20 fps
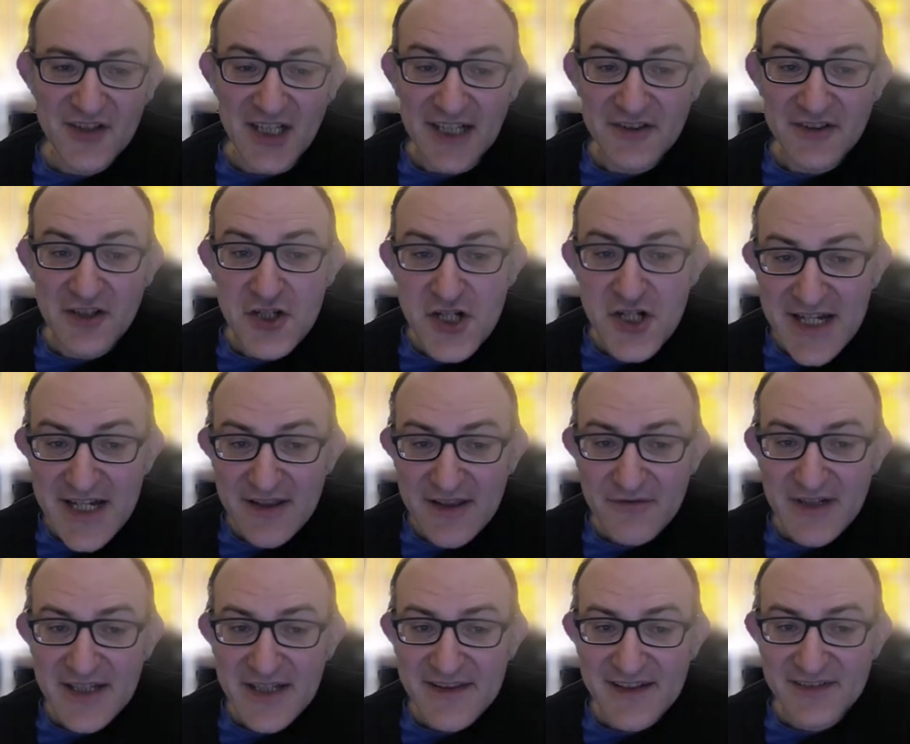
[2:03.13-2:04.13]
to
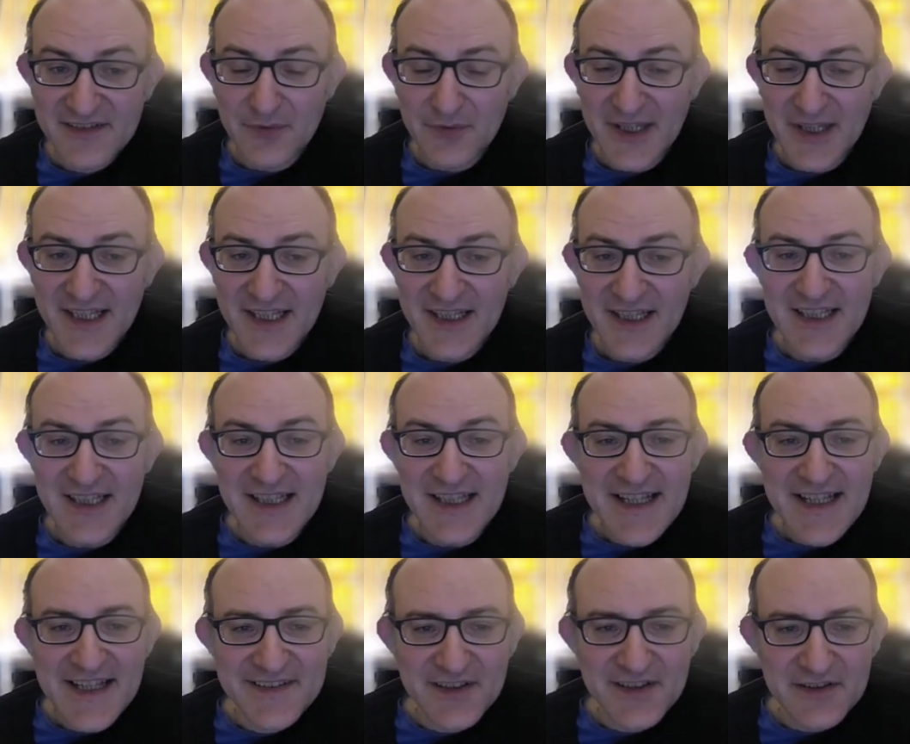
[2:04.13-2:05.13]
g3 in this way
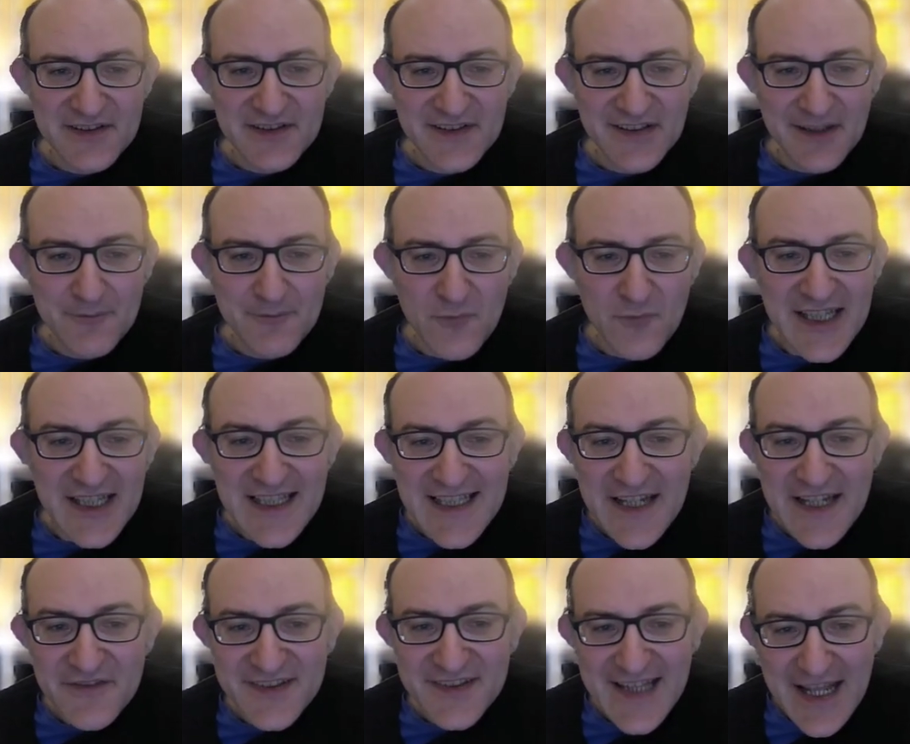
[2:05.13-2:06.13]
is that well, it
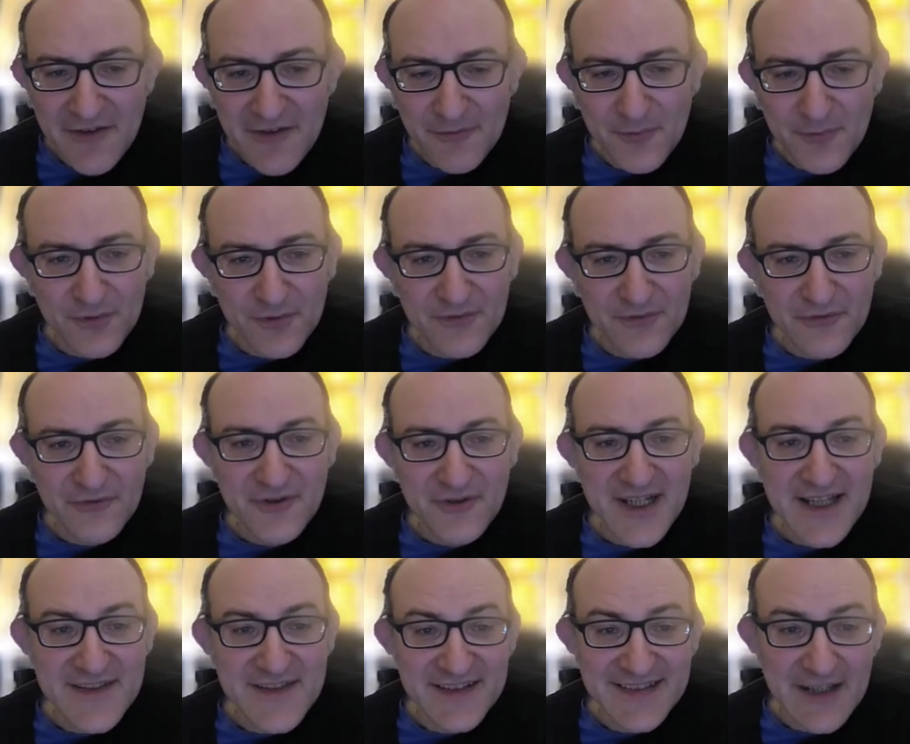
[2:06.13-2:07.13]
leaves the f pawn
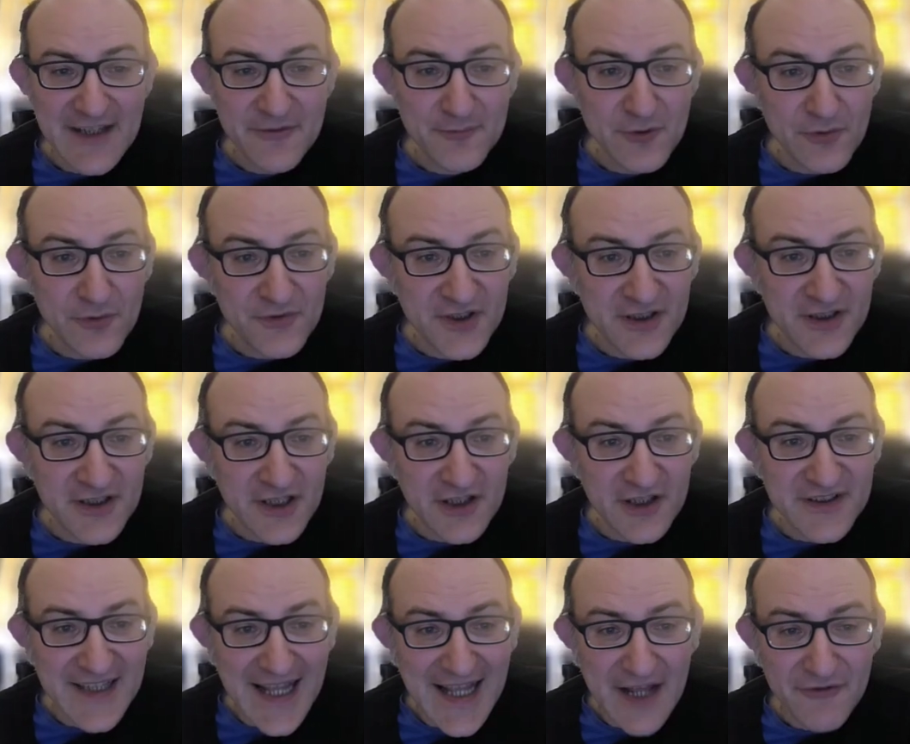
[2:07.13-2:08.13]
free, and this f pawn can go
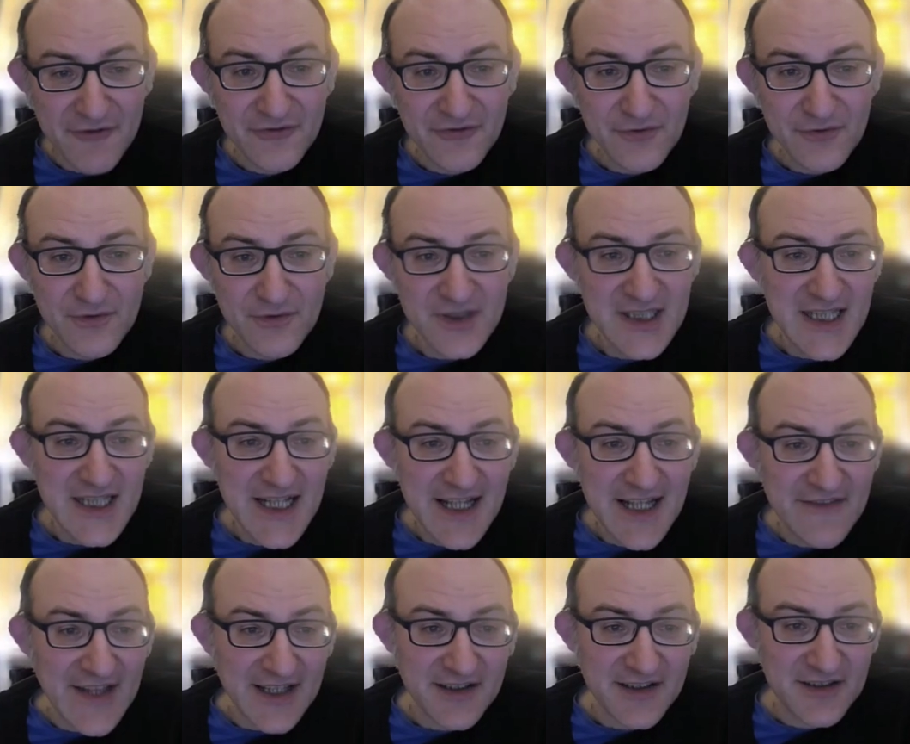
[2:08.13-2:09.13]
to f4,
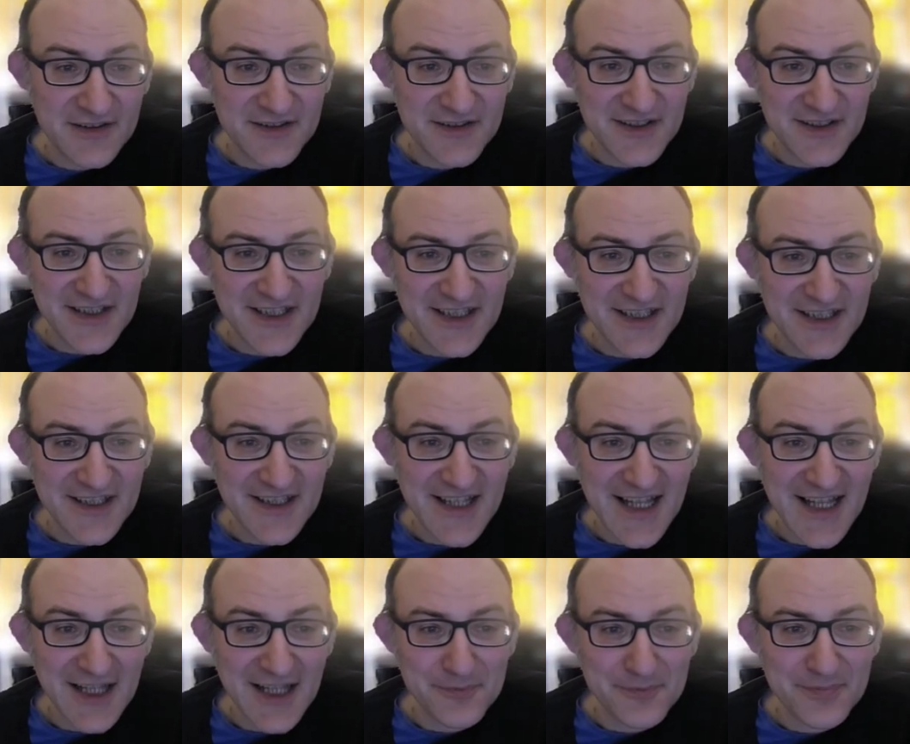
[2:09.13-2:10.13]
and that can
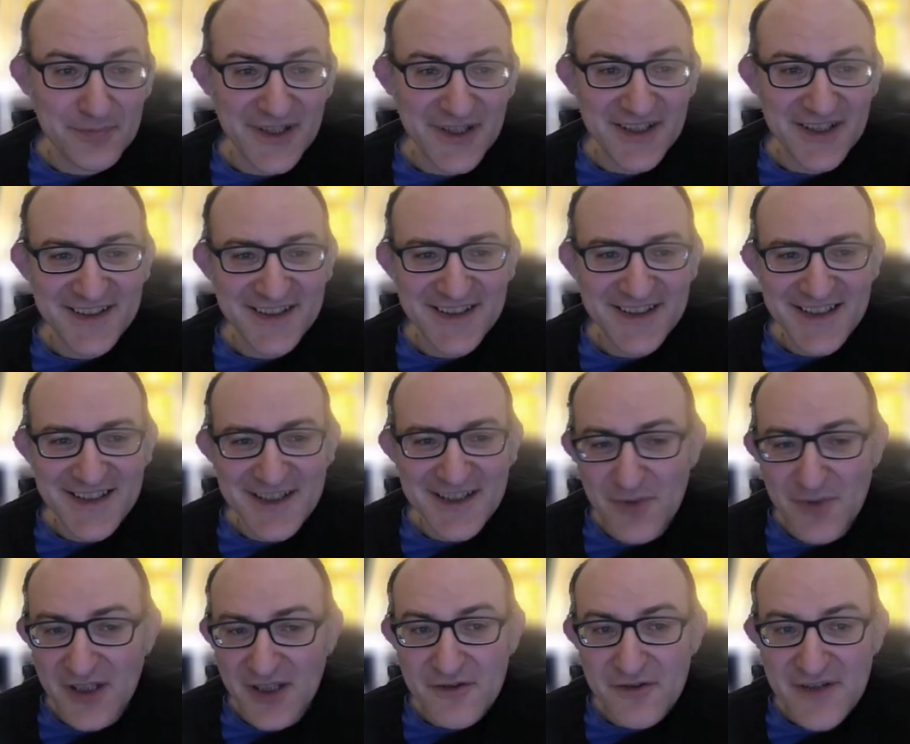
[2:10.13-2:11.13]
help
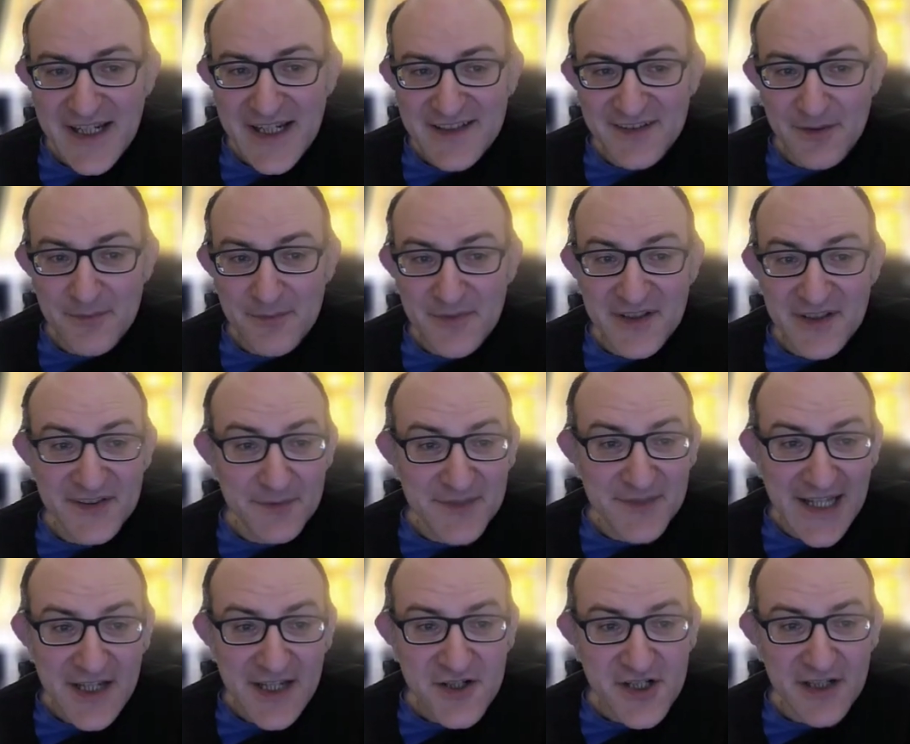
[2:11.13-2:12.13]
well create some
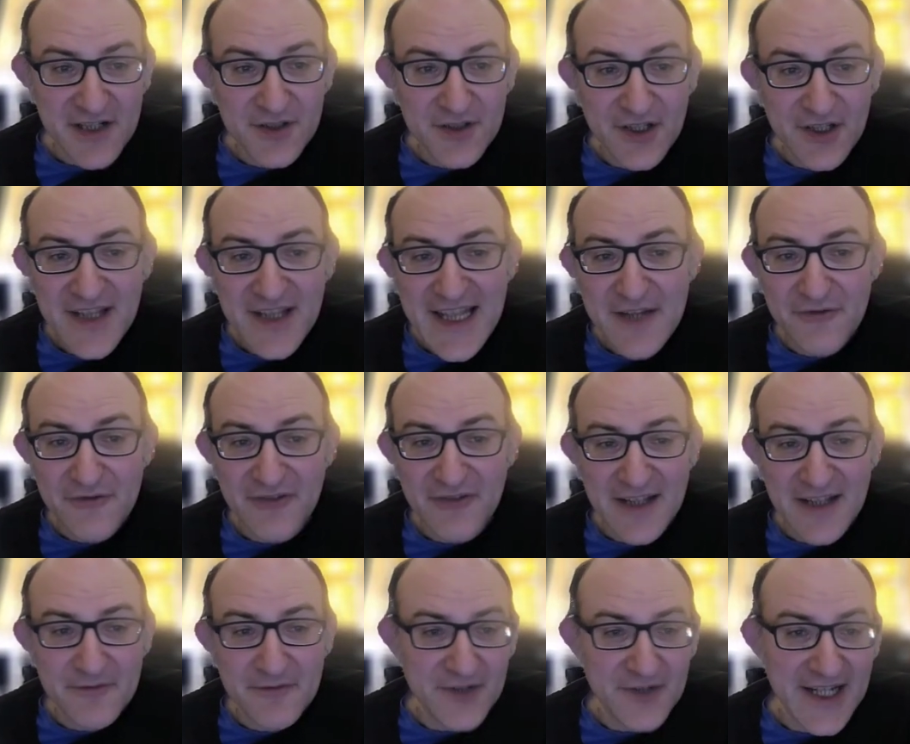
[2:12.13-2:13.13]
danger. You know,
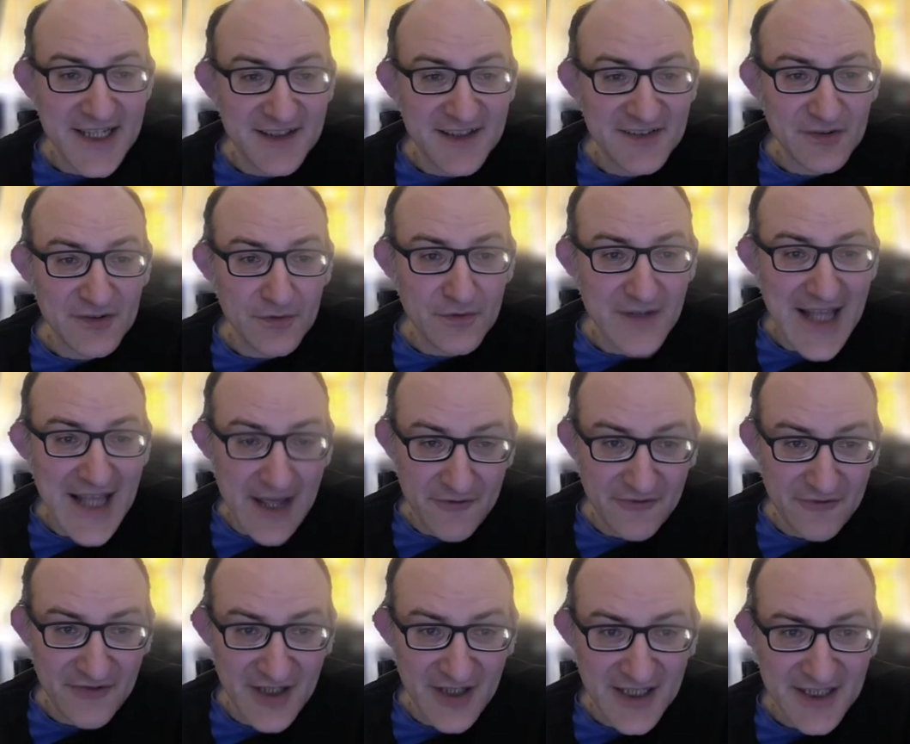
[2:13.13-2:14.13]
e5 breaks or
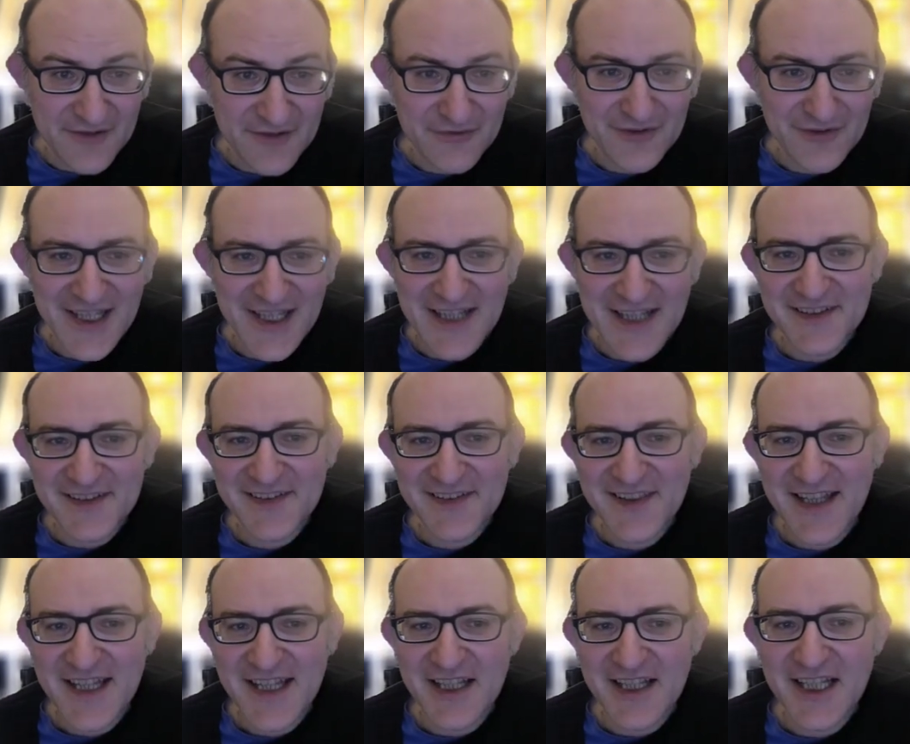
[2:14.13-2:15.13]
f5 against
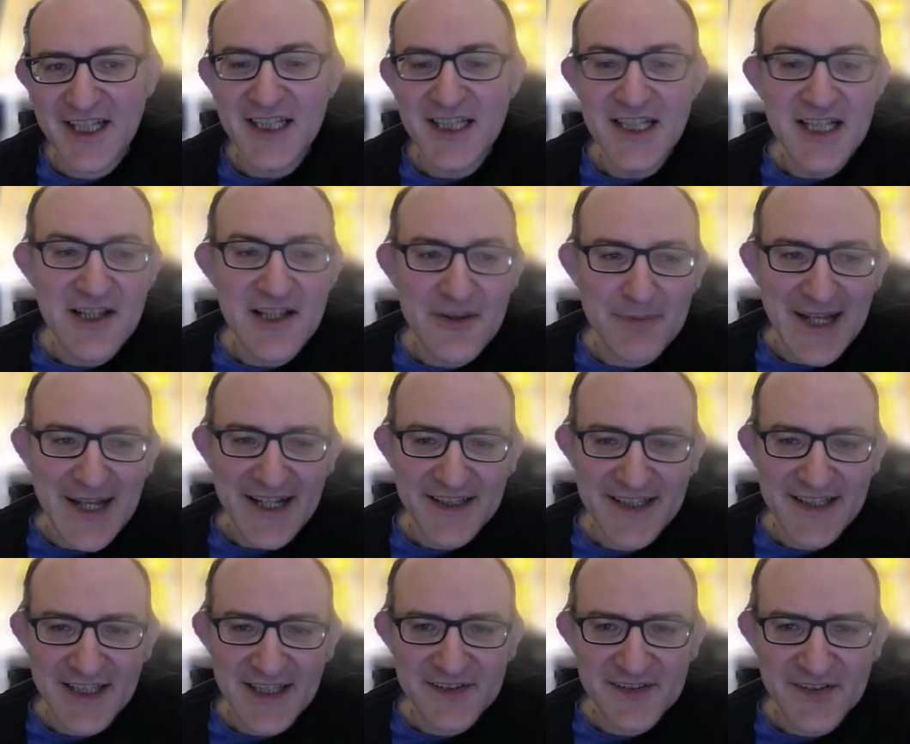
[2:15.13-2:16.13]
the black
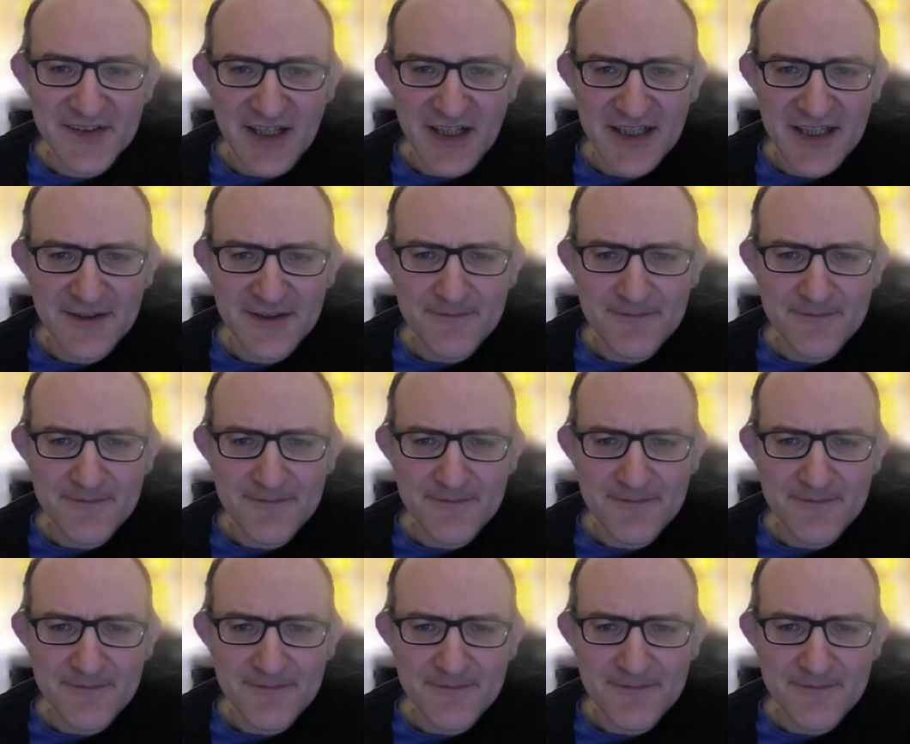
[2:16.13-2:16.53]
king side.